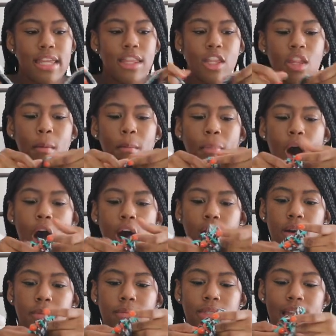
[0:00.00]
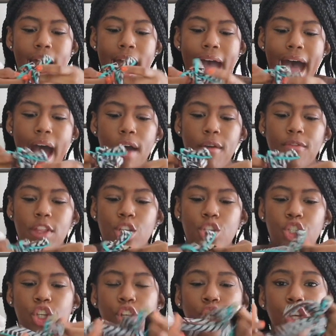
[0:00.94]
And then the bottoms have
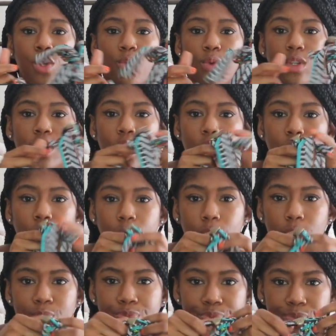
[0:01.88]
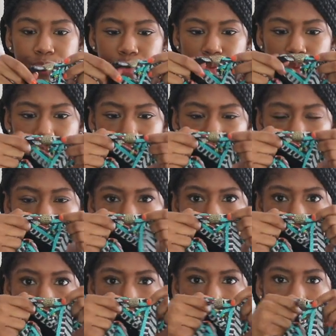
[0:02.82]
these cute little
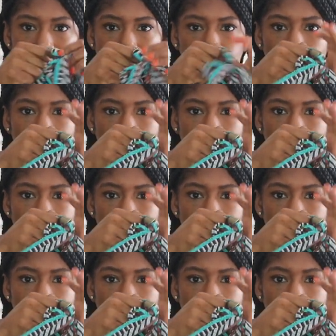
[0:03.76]
like